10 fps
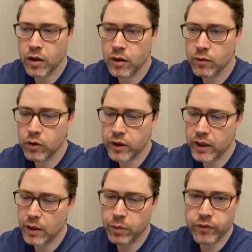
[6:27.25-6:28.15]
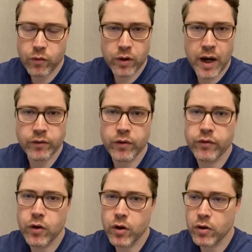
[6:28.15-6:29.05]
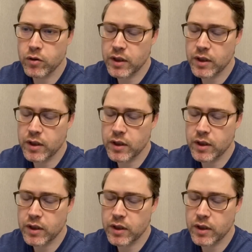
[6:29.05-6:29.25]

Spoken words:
looking at before and after photos.